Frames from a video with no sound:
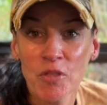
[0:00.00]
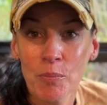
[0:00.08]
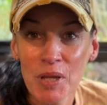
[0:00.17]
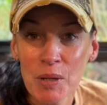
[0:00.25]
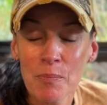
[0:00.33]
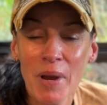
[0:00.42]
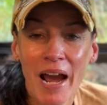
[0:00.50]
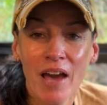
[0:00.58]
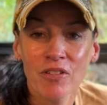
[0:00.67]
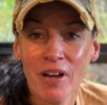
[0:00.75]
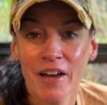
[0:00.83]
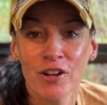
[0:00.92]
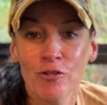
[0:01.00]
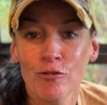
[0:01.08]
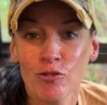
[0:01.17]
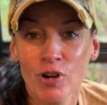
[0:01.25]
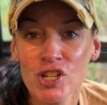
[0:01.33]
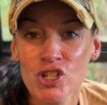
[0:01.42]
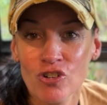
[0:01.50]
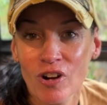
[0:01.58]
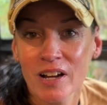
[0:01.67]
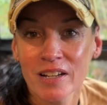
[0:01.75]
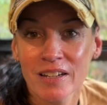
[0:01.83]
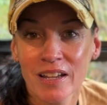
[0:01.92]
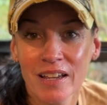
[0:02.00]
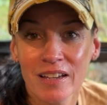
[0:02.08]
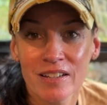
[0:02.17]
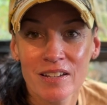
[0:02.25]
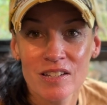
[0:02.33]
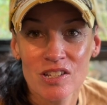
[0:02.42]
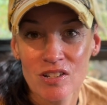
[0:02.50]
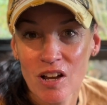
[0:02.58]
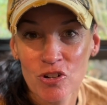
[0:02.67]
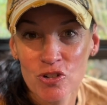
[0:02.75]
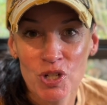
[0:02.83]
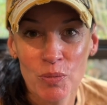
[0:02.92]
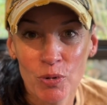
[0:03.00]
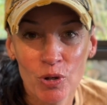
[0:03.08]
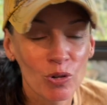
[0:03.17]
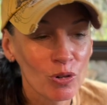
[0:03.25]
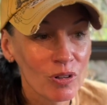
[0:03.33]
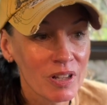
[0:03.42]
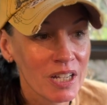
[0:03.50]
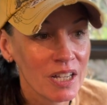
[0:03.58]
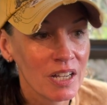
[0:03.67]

the beaten path kind of restaurant, and it's not your typical